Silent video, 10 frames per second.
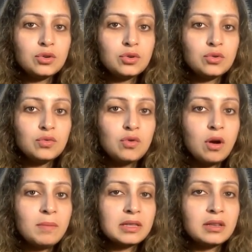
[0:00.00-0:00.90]
2,
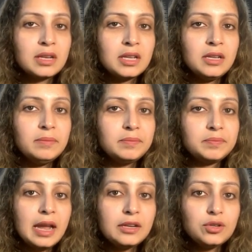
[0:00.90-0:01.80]
3
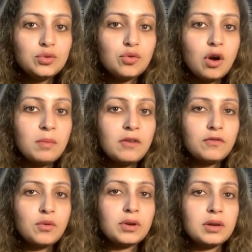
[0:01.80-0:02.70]
and 2,
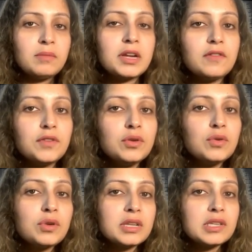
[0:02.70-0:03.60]
4. But if you
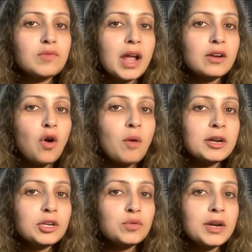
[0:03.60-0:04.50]
notice 1,
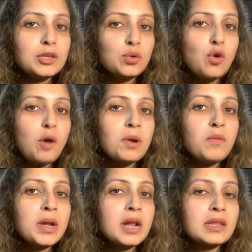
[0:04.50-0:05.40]
2 and 2,
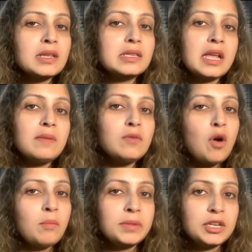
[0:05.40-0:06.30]
1 are the same
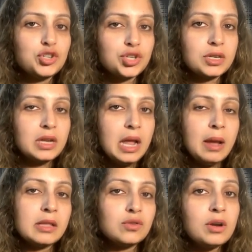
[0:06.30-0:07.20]
combination.
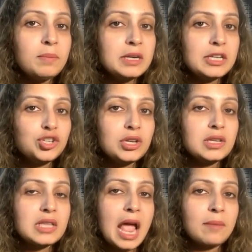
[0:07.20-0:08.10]
So repetition
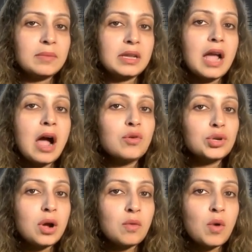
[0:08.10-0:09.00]
is happening. How
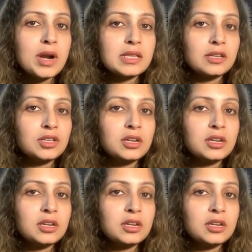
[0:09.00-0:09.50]
to avoid such a